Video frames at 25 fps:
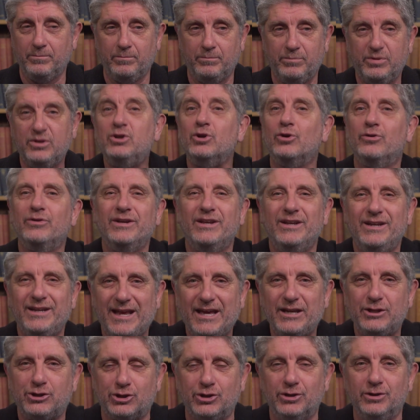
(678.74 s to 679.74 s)
purient
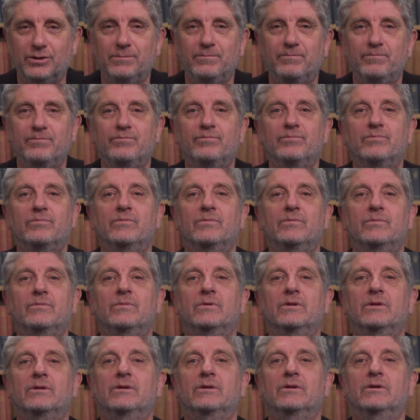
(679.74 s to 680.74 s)
nature,
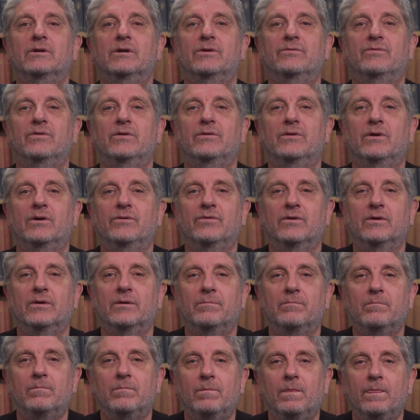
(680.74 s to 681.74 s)
of a
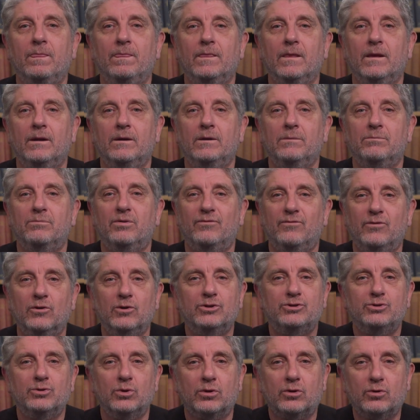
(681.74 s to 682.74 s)

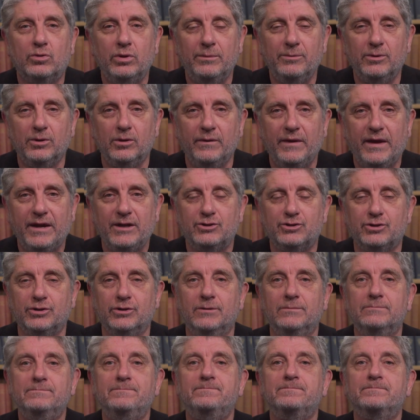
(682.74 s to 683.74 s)
perverse or criminal
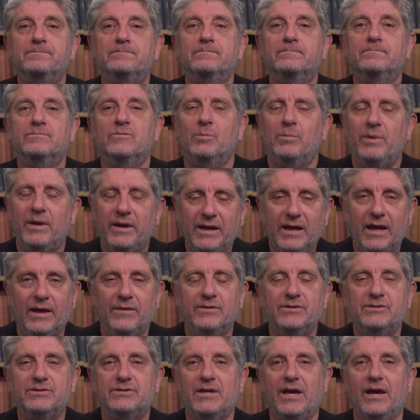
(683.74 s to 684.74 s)
nature, depending on
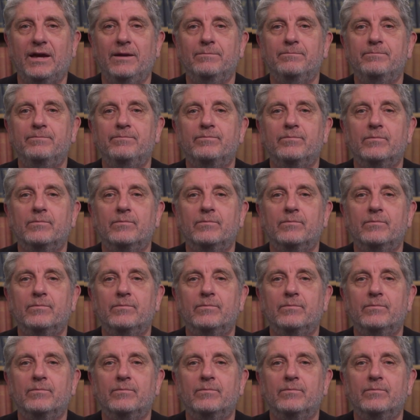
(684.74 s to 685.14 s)
the state.